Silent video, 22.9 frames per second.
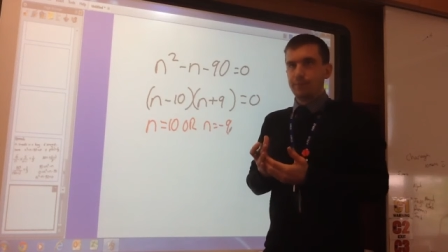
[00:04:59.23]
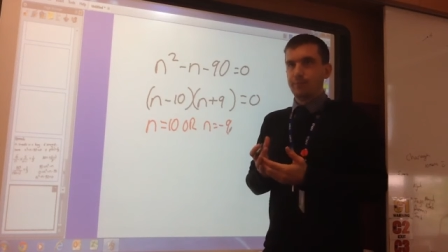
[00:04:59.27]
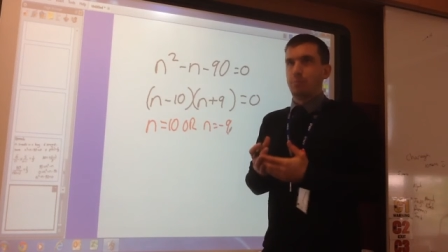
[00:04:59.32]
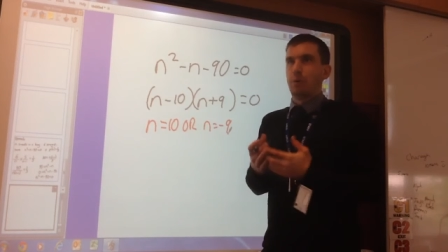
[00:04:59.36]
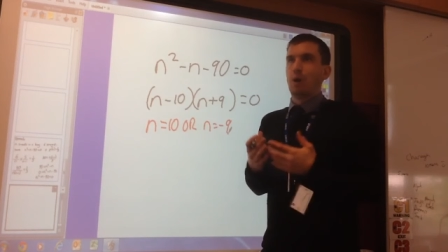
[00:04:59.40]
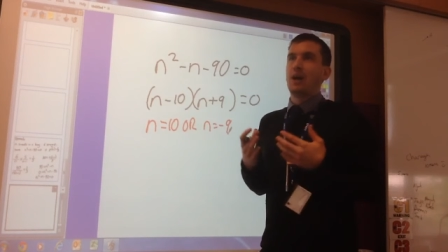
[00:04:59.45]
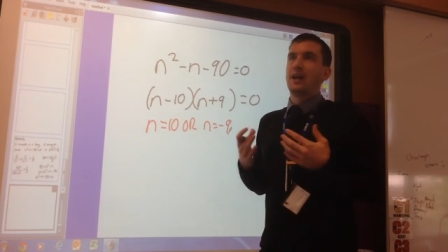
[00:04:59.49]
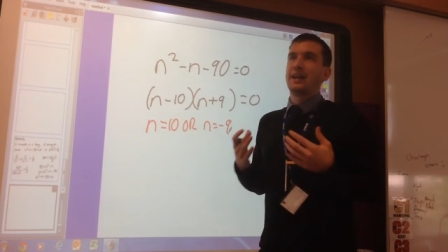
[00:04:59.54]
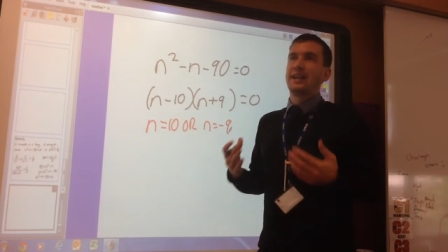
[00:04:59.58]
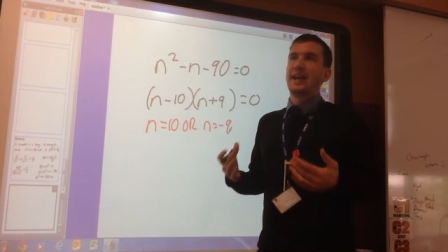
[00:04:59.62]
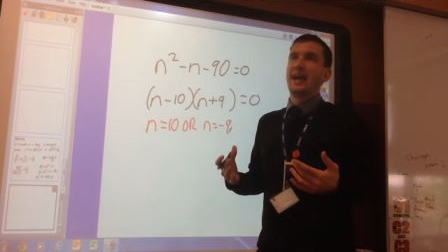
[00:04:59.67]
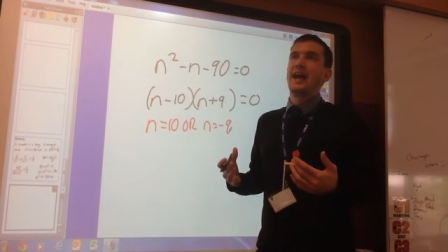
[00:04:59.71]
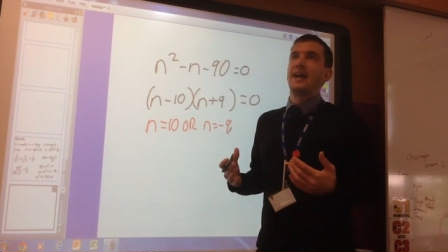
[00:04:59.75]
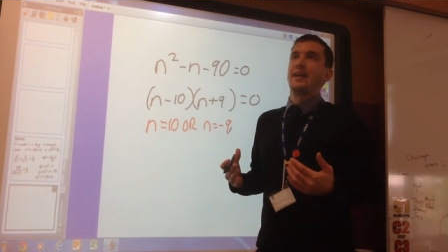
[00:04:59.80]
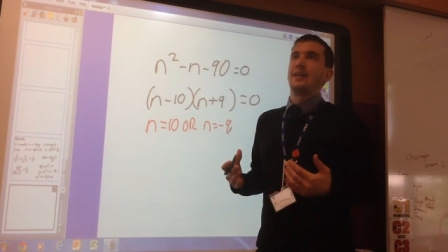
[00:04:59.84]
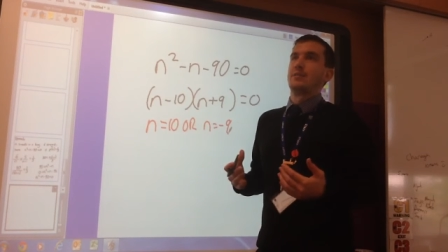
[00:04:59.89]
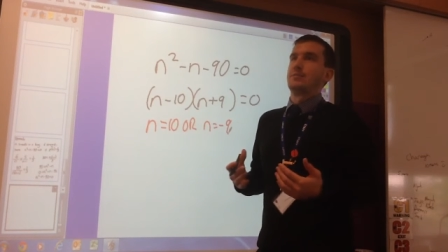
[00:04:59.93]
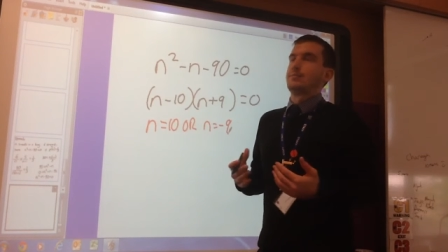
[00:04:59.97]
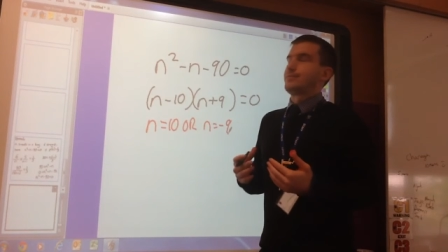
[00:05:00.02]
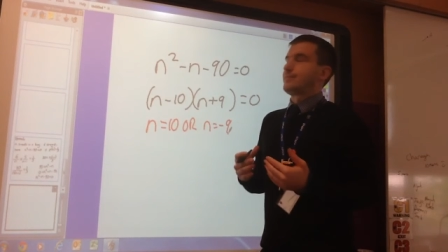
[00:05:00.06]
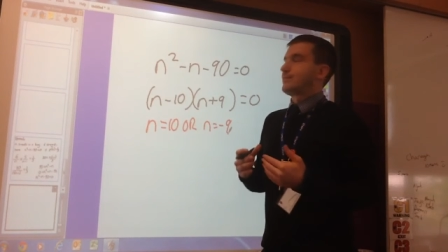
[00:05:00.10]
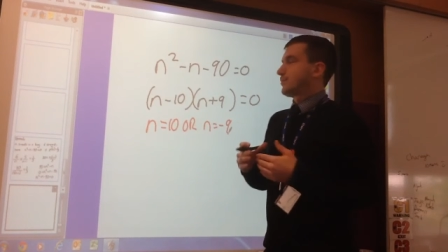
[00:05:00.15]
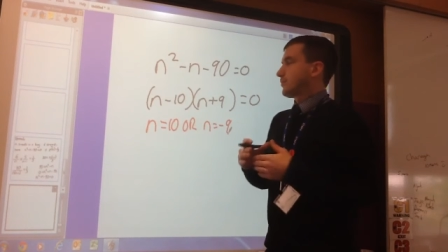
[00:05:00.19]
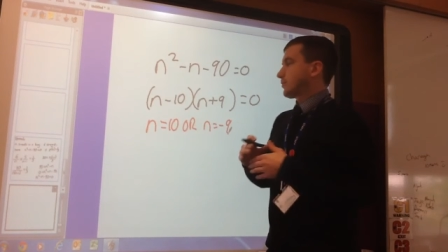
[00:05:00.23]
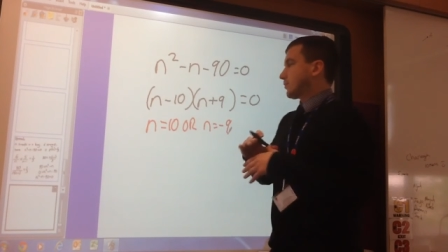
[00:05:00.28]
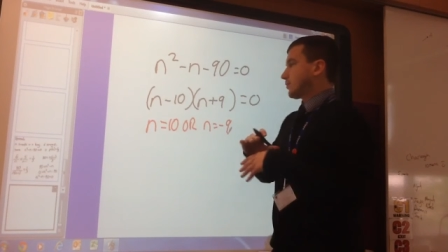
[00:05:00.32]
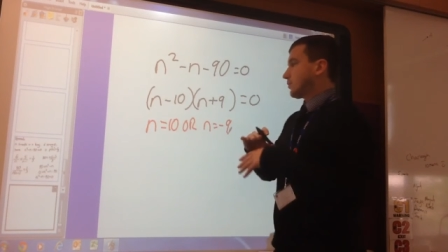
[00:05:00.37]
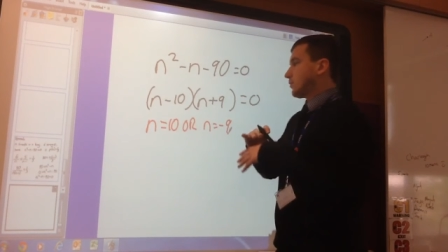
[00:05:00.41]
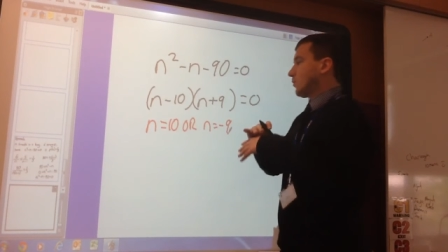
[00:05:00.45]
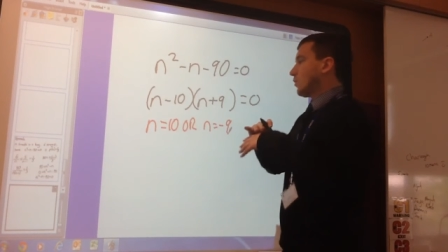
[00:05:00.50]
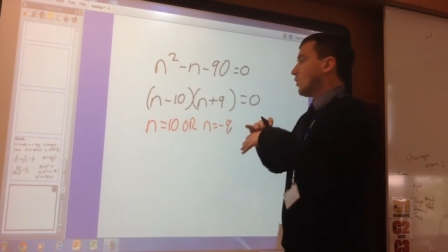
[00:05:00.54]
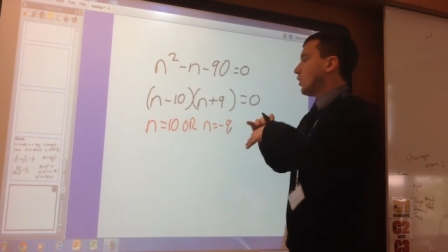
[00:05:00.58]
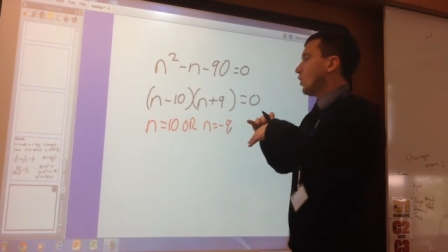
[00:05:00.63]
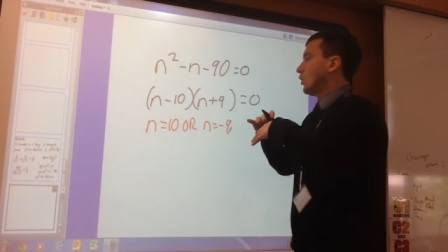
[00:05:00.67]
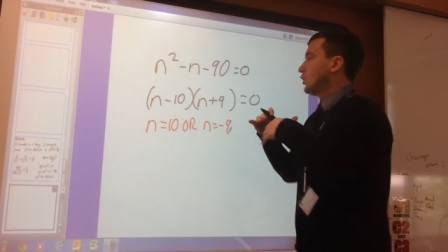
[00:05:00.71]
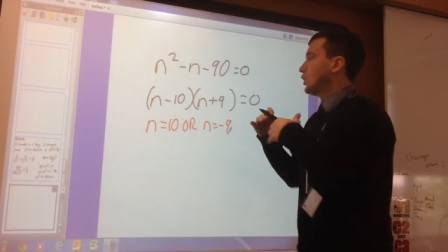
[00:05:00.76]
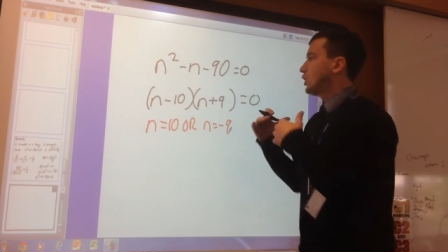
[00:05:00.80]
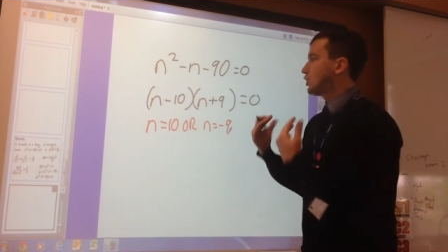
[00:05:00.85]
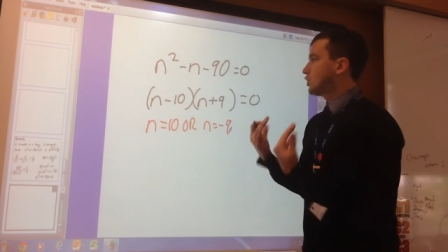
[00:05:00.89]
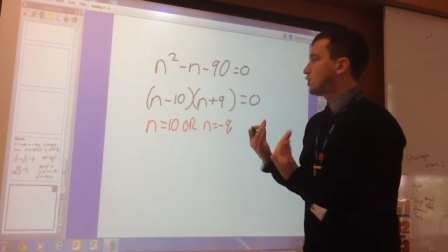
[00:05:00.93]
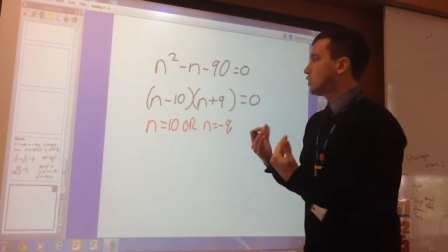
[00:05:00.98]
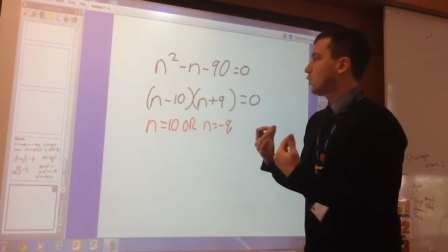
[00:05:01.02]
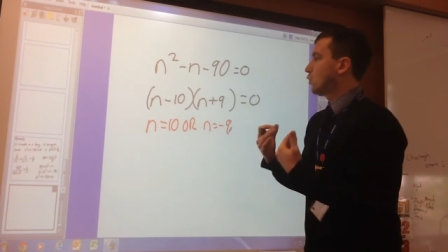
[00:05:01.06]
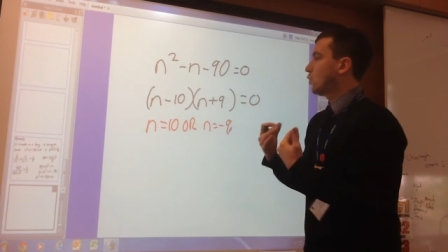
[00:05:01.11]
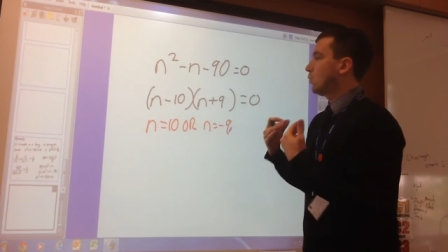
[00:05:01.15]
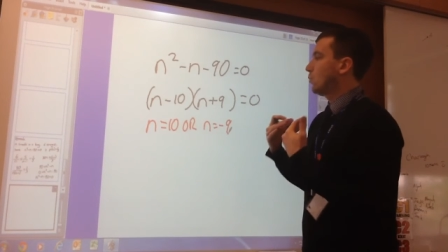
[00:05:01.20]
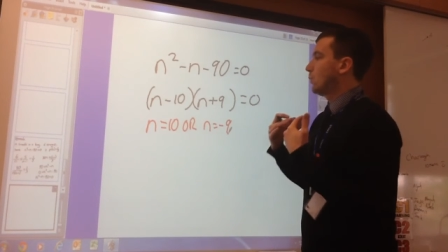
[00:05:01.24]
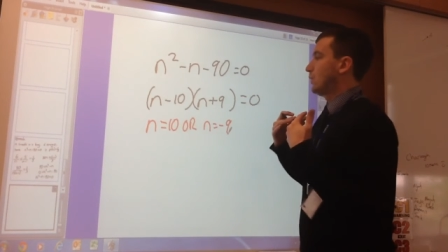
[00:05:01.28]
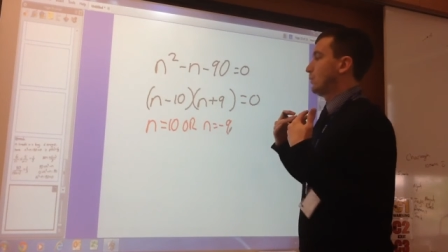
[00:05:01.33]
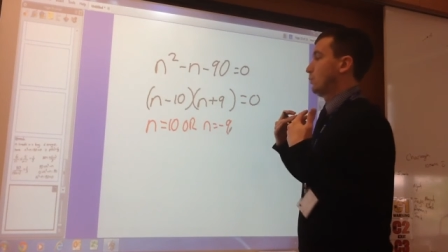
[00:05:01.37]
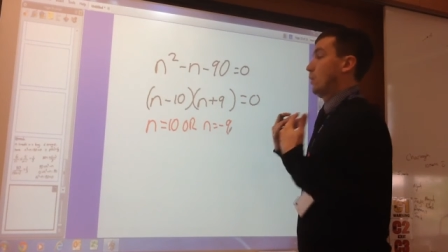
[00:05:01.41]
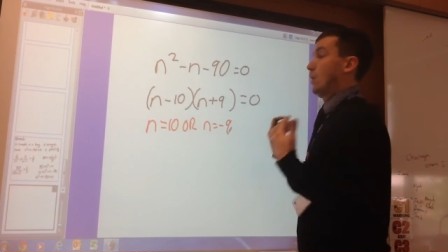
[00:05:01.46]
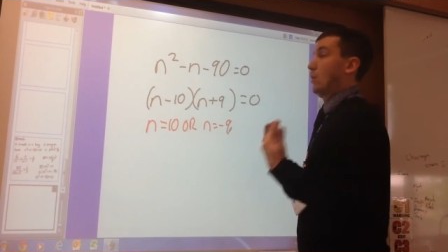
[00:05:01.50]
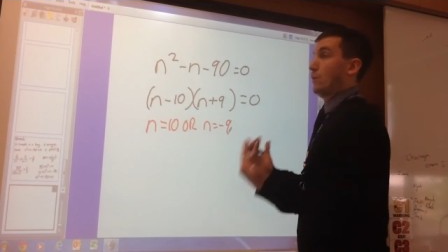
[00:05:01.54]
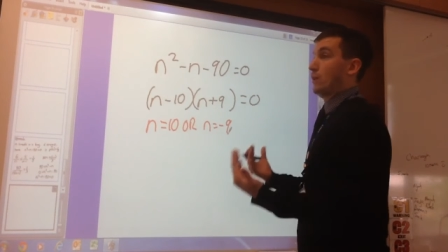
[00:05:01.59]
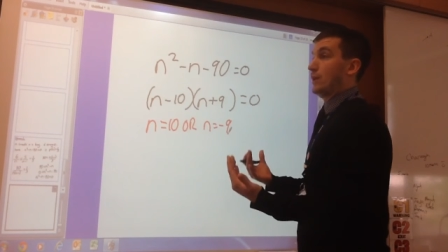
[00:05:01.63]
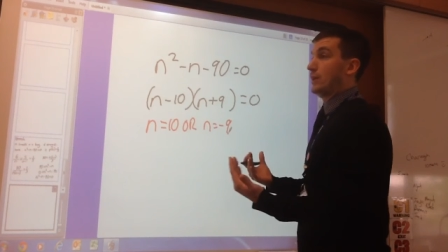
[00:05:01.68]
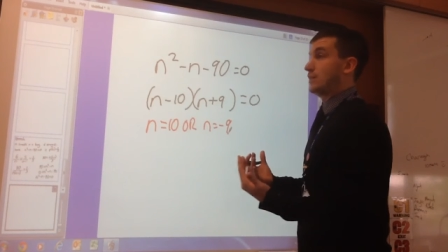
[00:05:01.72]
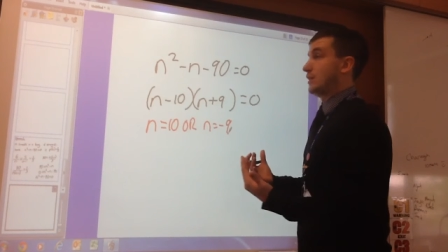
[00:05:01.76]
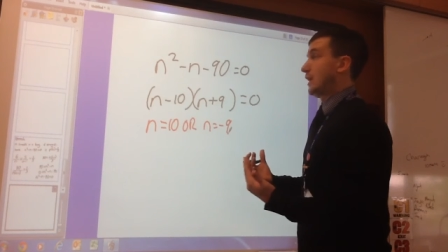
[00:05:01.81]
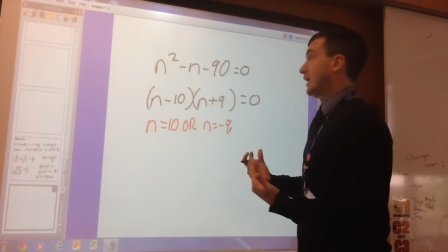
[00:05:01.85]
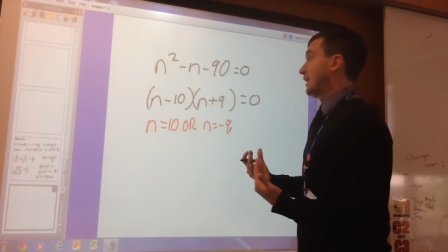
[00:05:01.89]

But again, you're taught with, well,